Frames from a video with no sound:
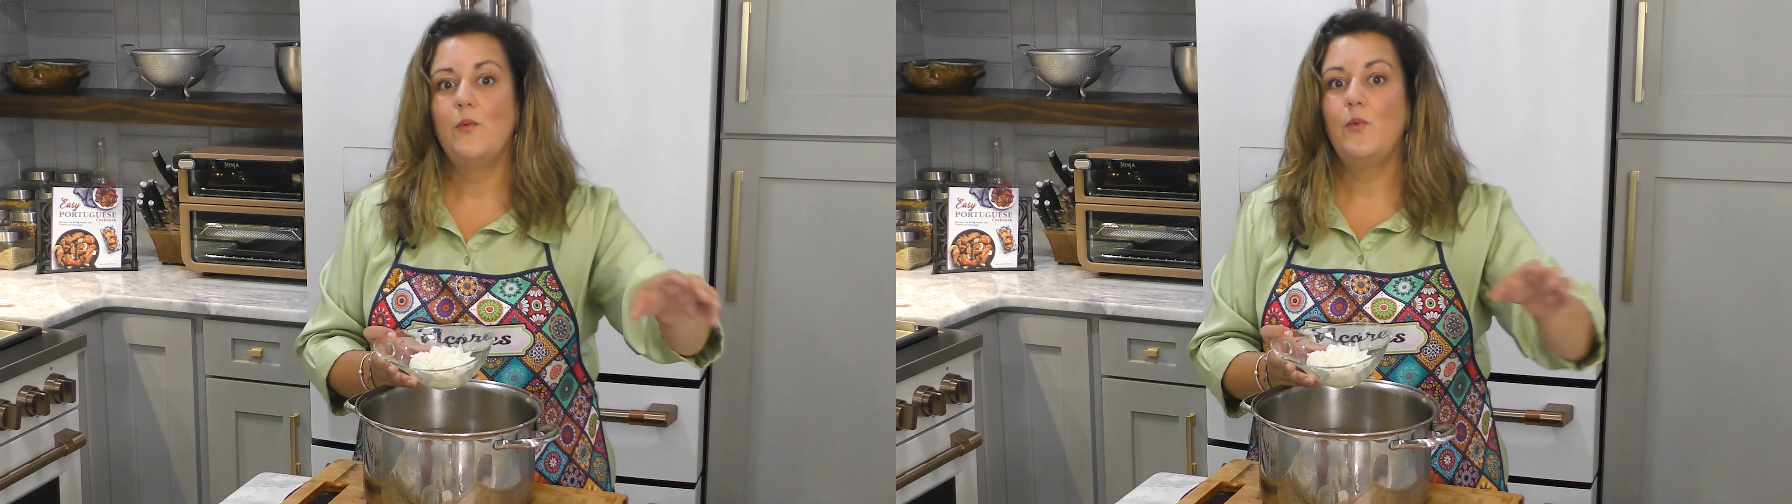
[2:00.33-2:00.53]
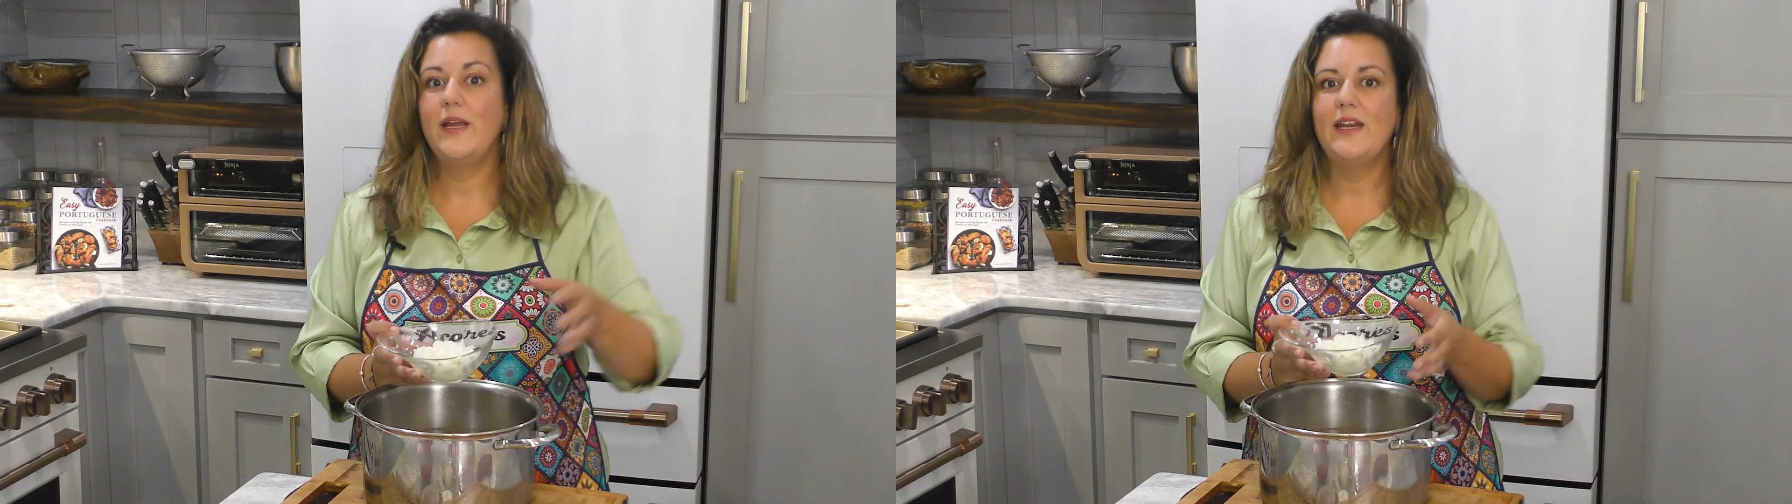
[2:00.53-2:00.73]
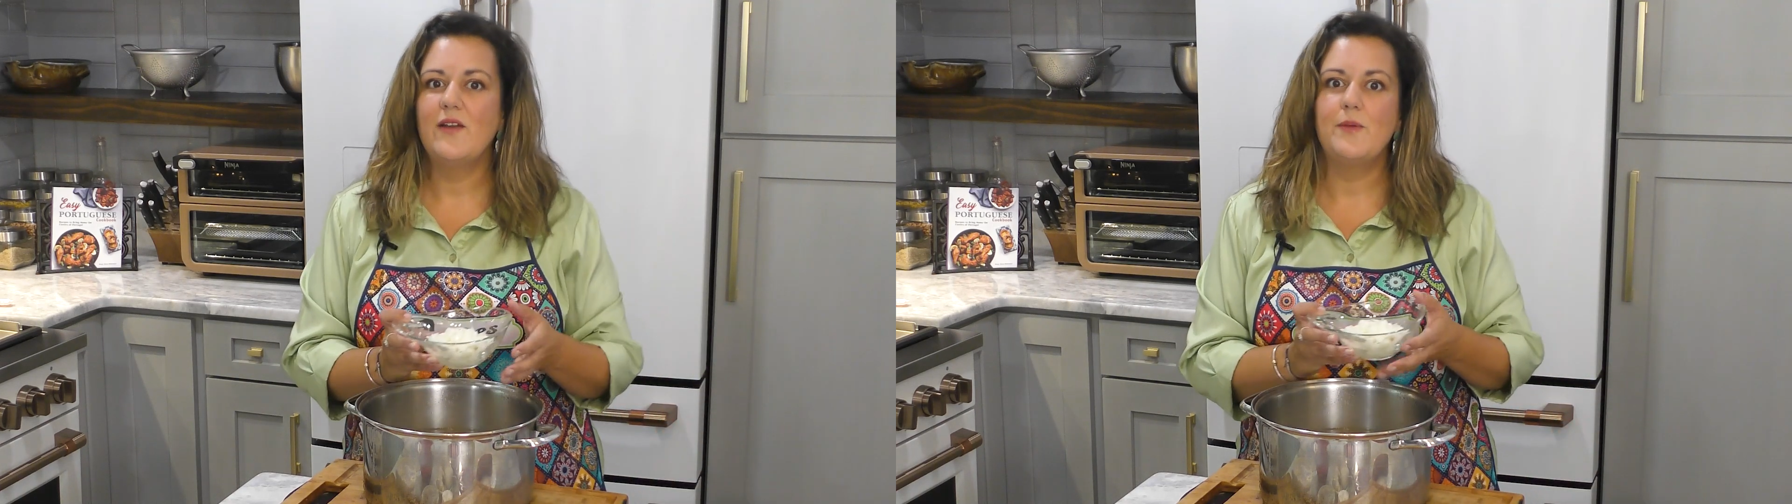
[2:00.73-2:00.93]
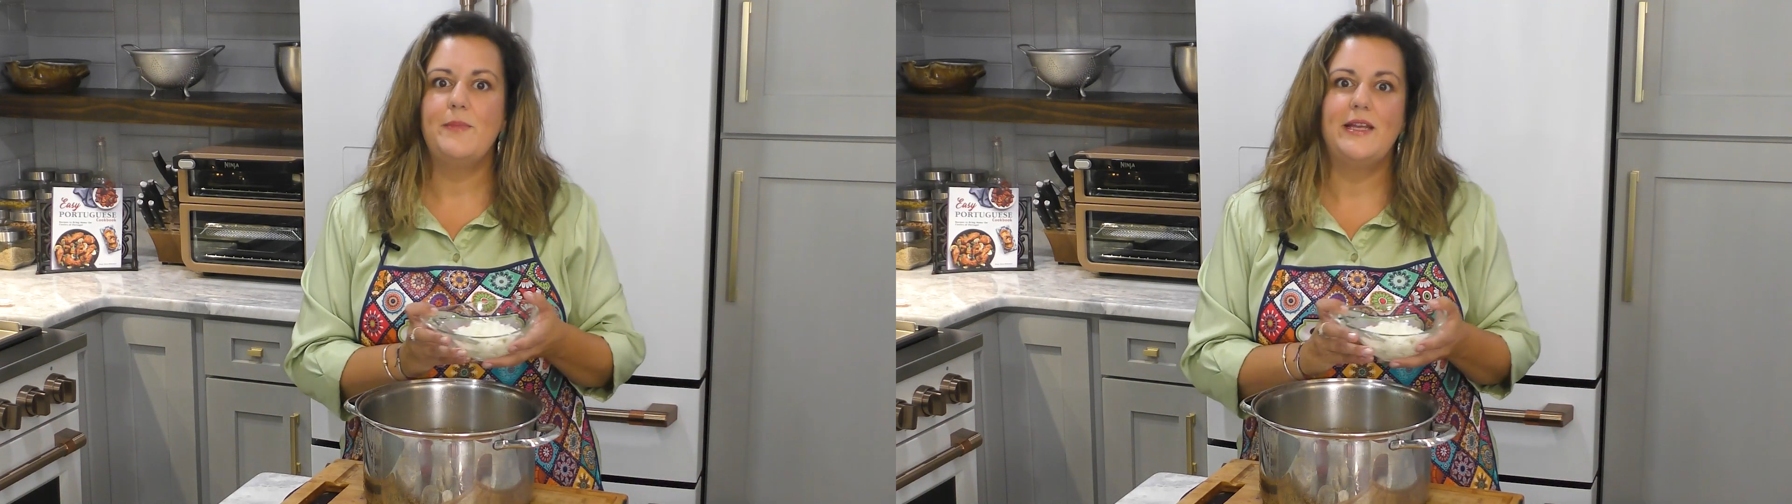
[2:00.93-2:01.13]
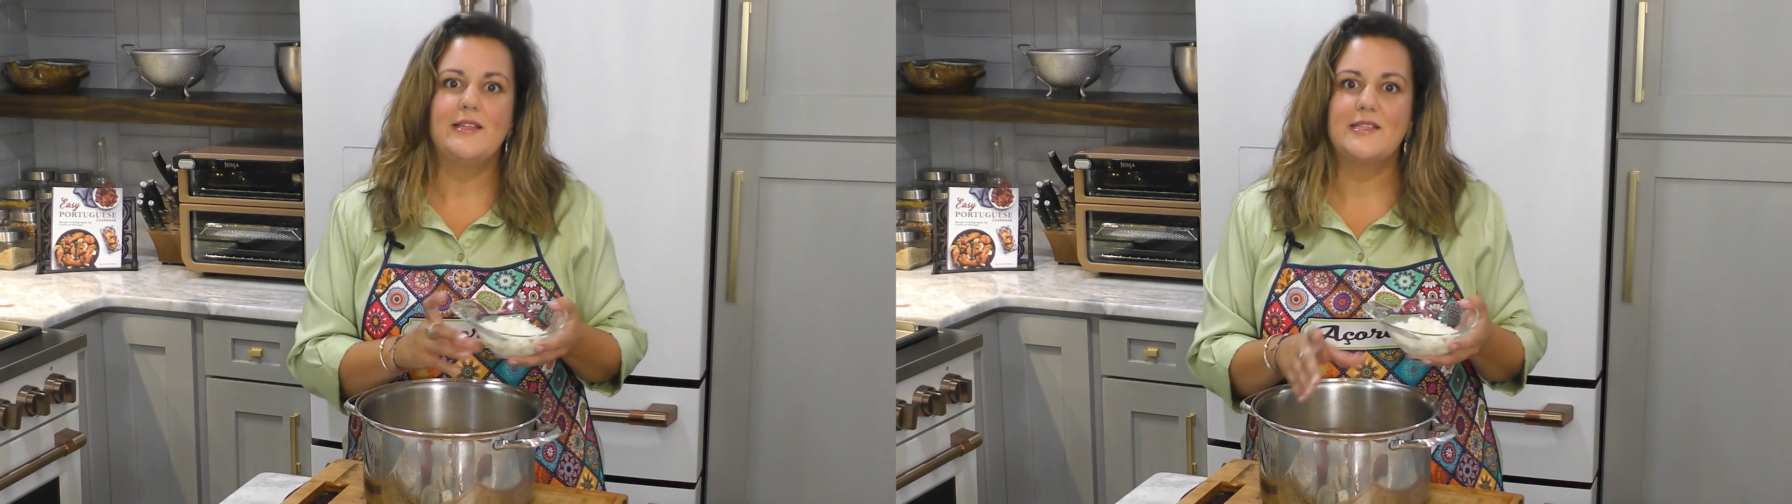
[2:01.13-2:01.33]
we never
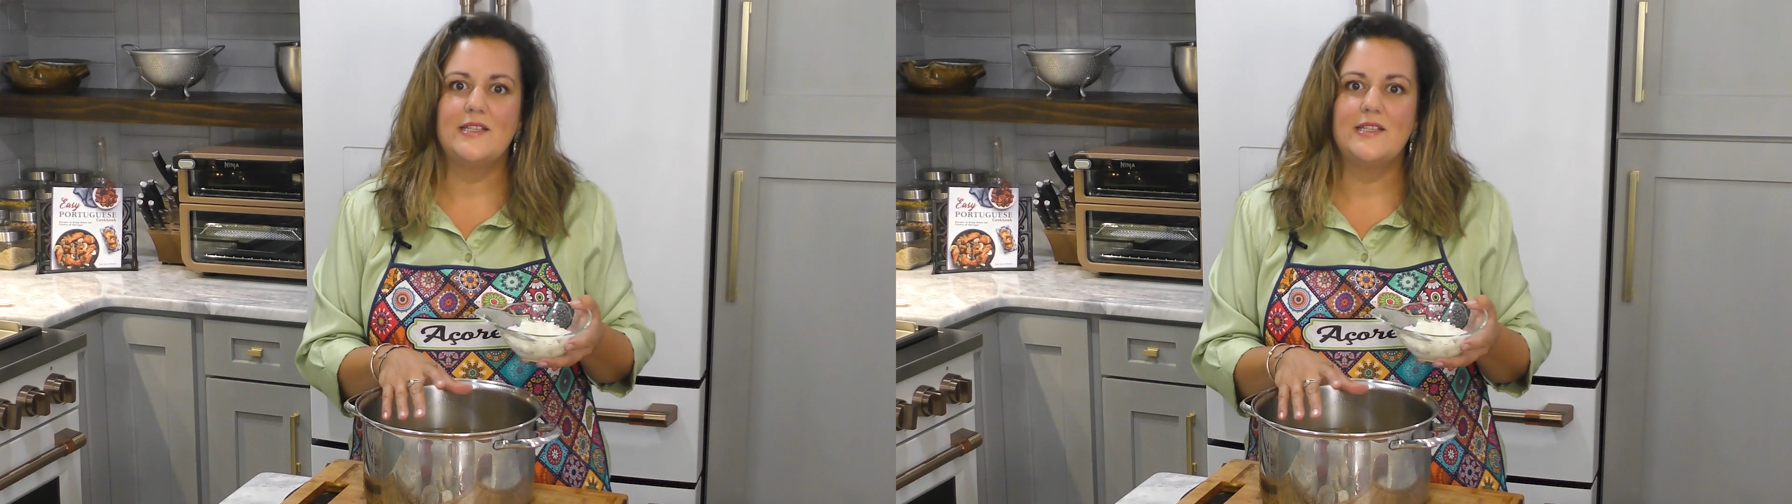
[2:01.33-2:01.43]
made this